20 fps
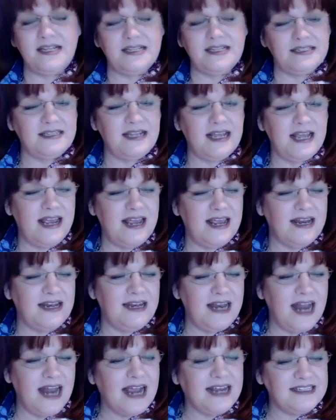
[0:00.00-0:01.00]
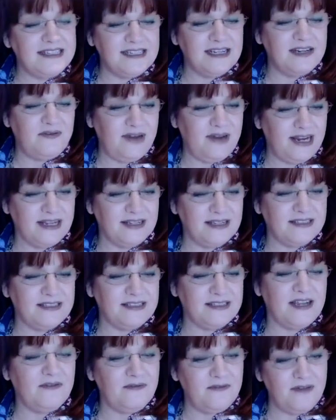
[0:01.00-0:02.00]
is Next Advance
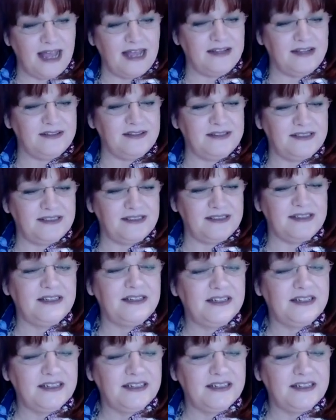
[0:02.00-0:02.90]
events.